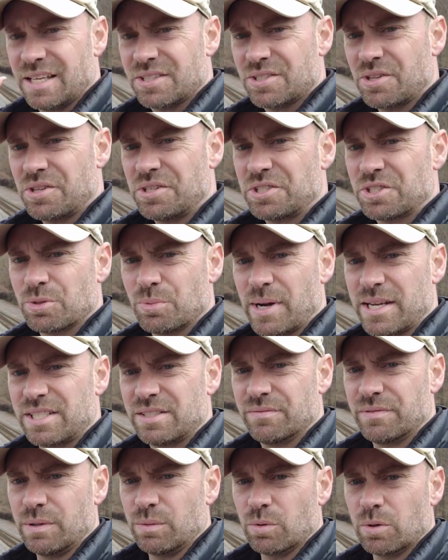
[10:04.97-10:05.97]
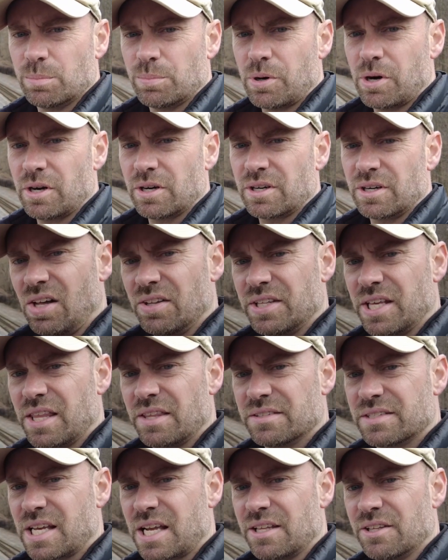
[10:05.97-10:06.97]
So this is the rest of Inwood Park on the other
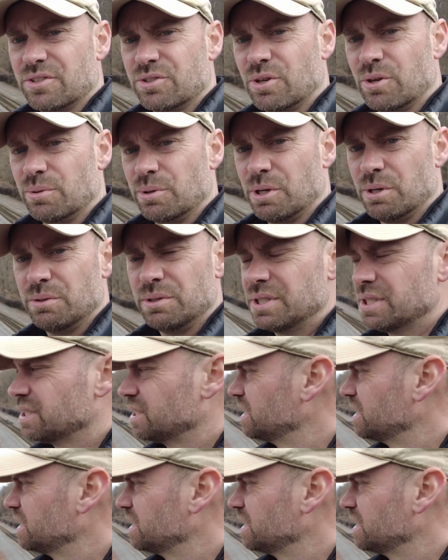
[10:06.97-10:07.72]
side of the toll road.